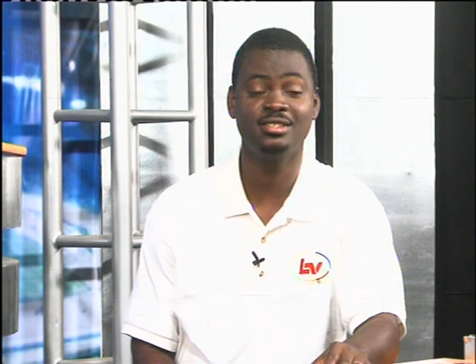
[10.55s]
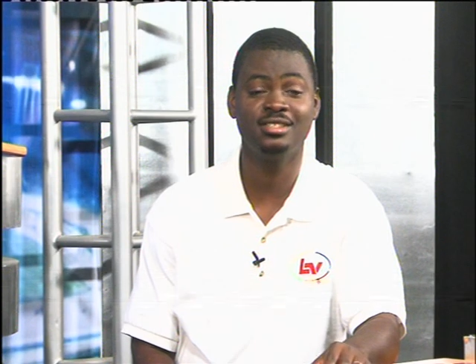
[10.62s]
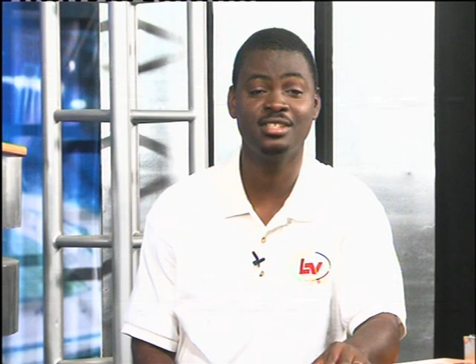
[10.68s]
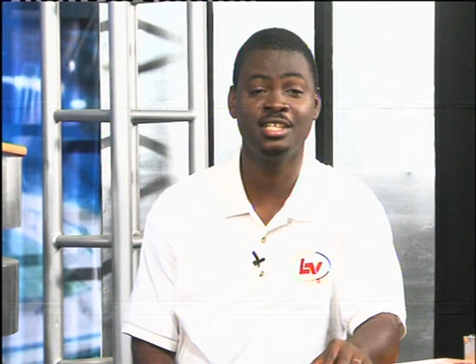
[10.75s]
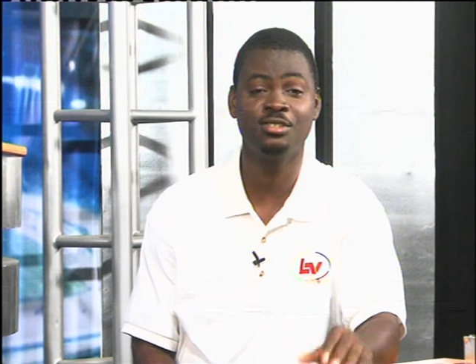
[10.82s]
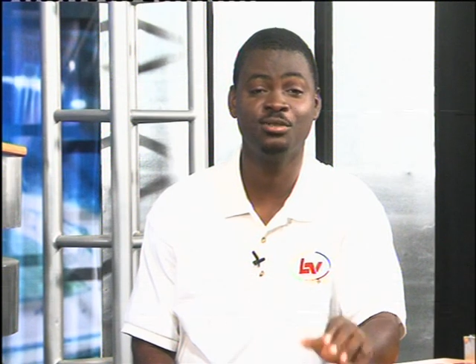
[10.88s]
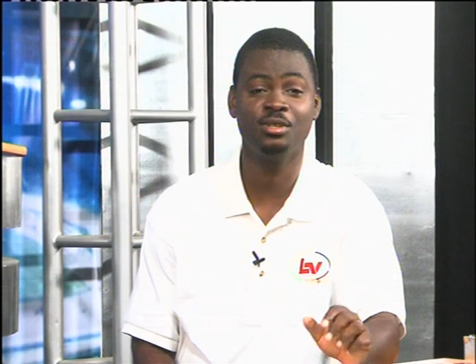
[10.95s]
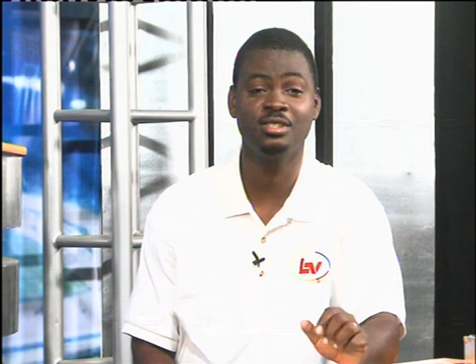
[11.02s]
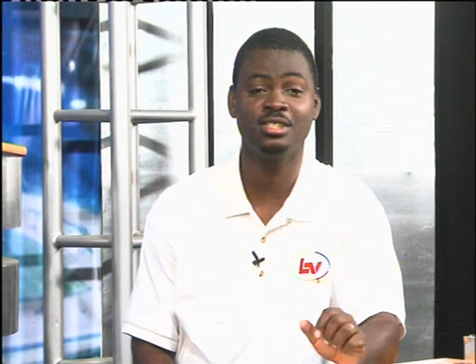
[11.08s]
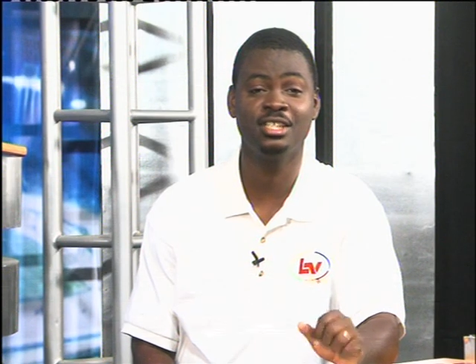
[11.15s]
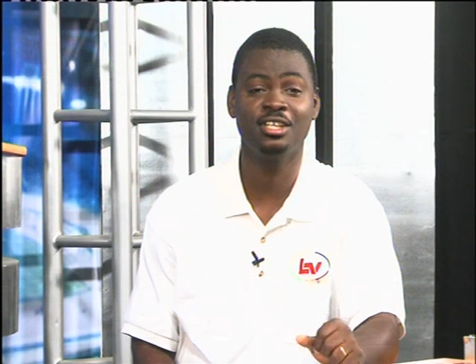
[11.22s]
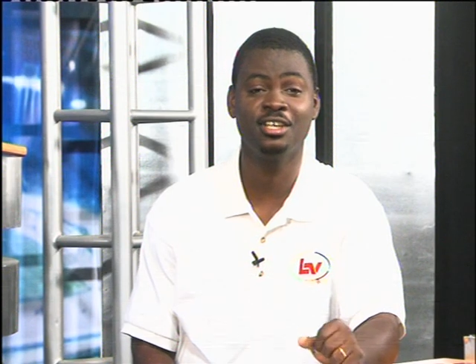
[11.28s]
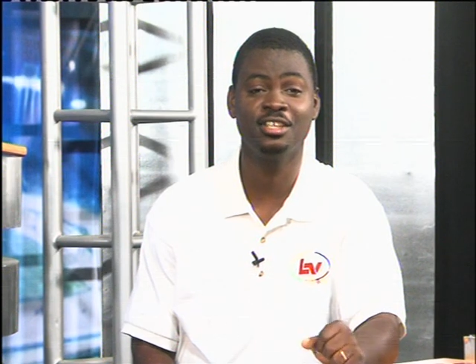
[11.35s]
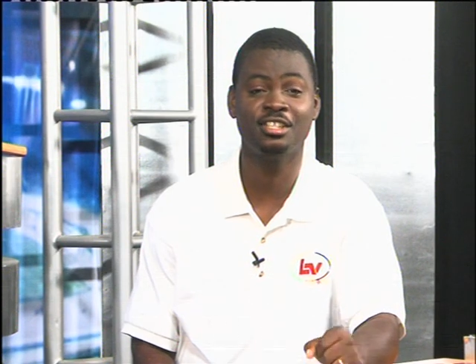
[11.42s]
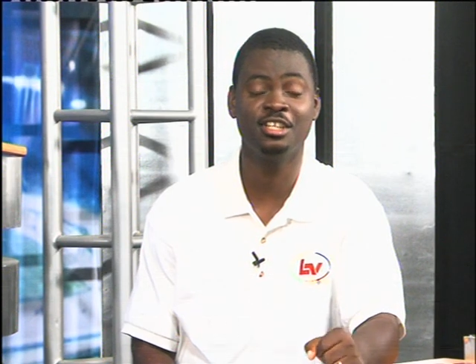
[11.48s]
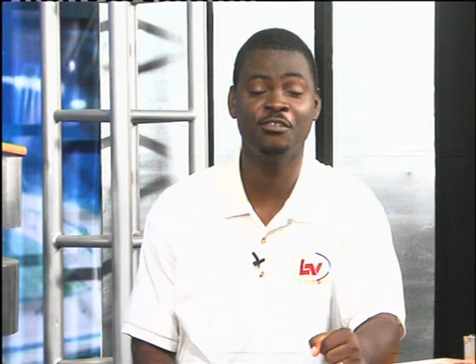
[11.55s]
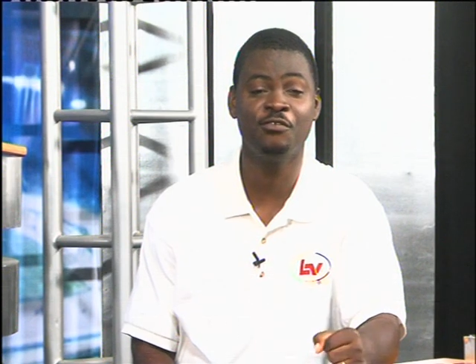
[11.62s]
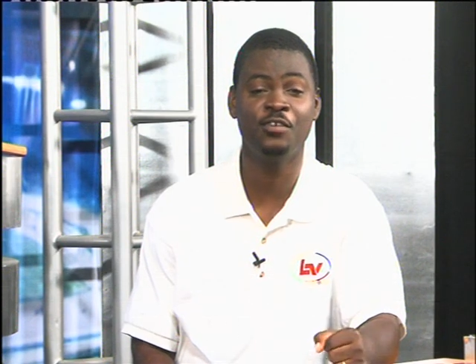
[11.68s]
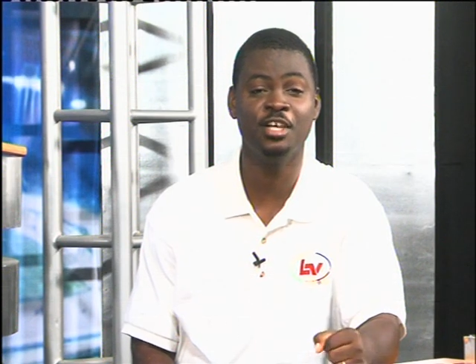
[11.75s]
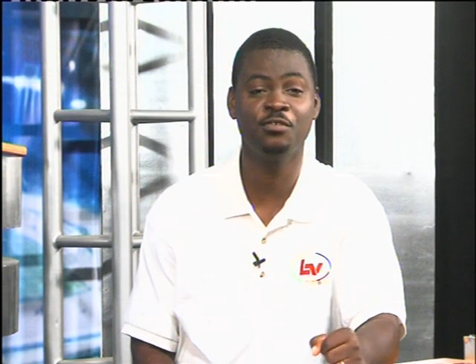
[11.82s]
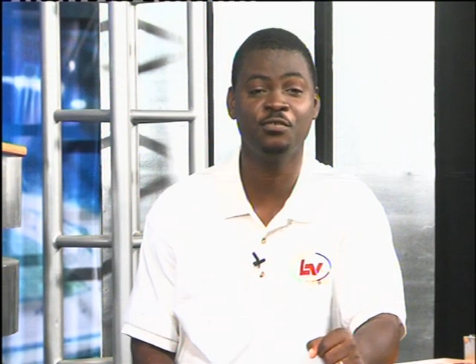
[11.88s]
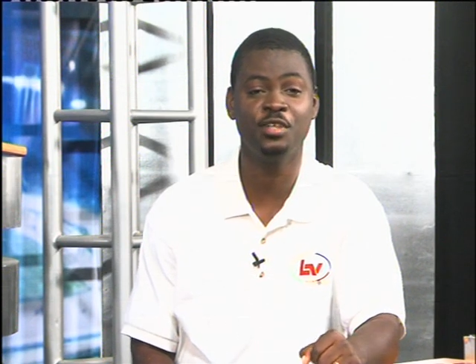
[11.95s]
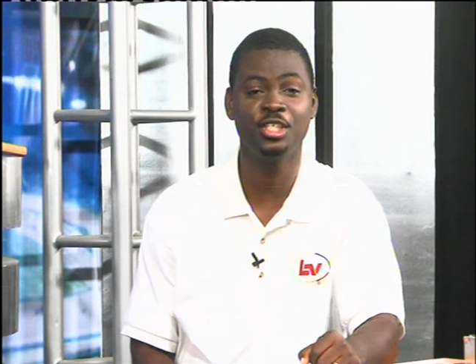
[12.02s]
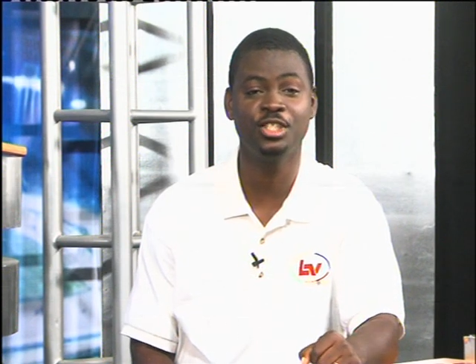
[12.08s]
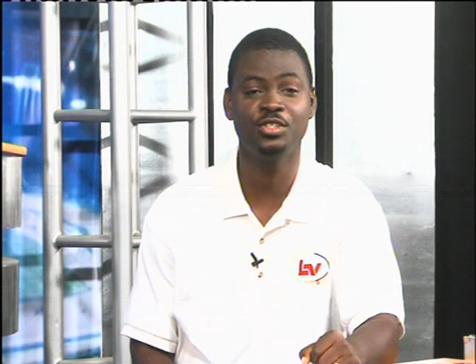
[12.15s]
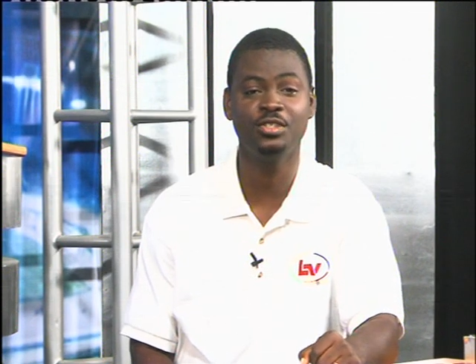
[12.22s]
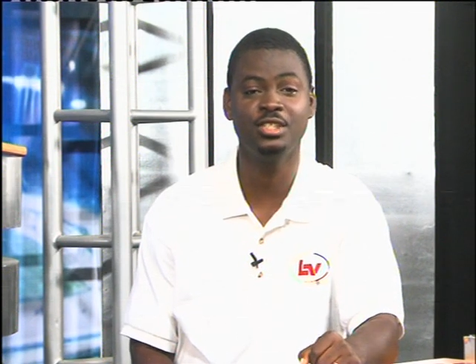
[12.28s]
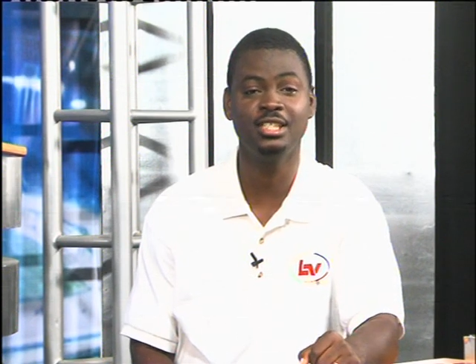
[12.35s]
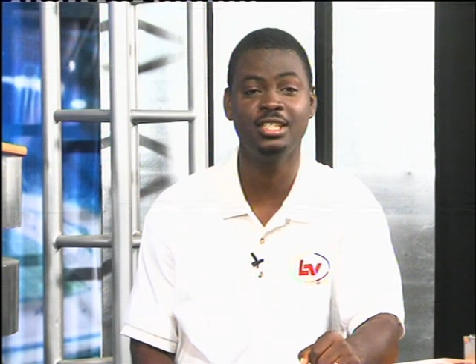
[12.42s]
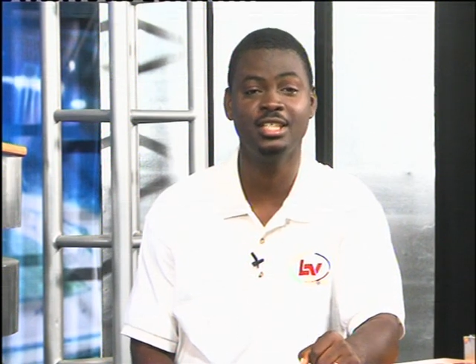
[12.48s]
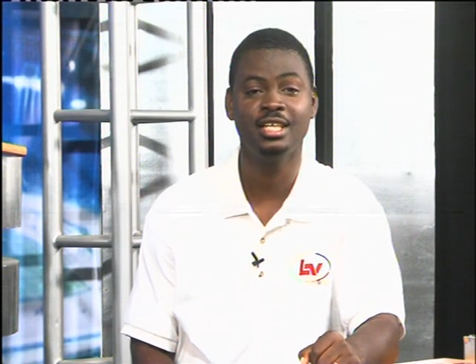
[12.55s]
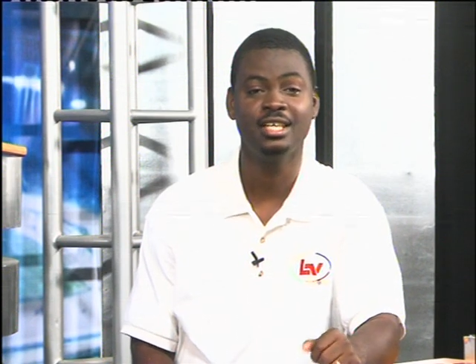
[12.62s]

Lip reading: they're the ones that got the first victory,